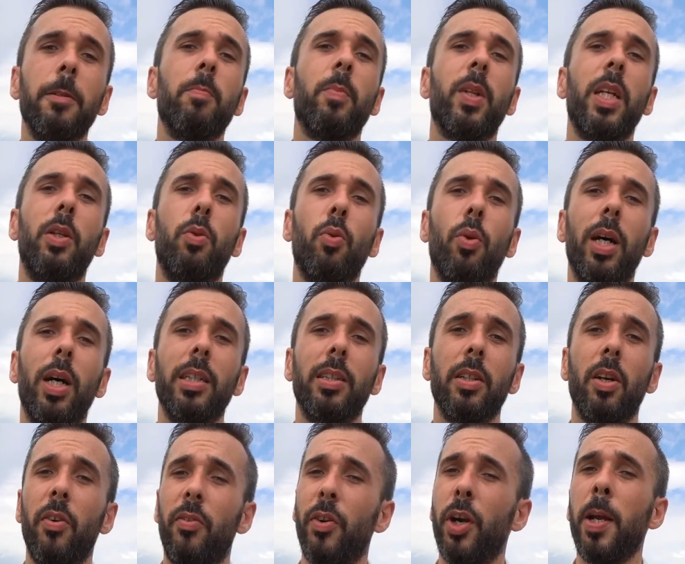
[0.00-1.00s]
It was
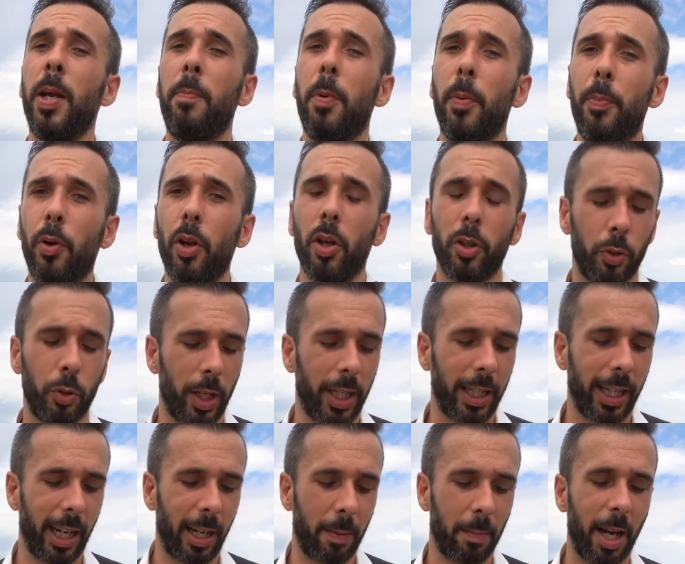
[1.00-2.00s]
a very popular drink
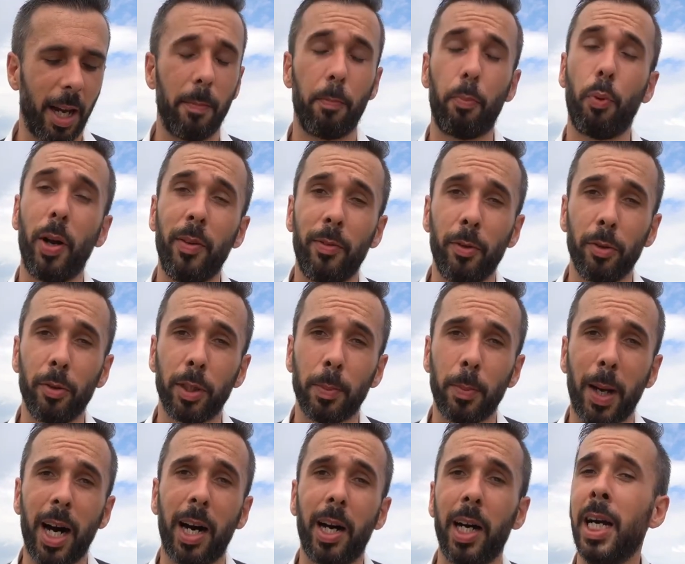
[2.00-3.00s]
on my previous
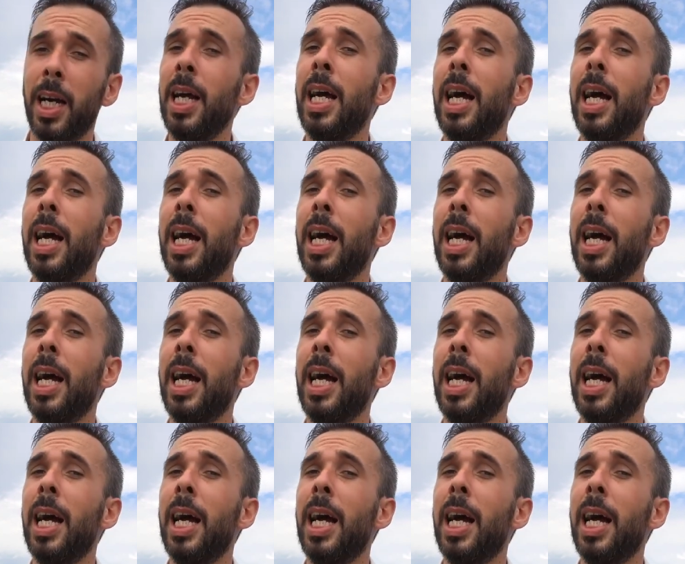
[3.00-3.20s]
bar,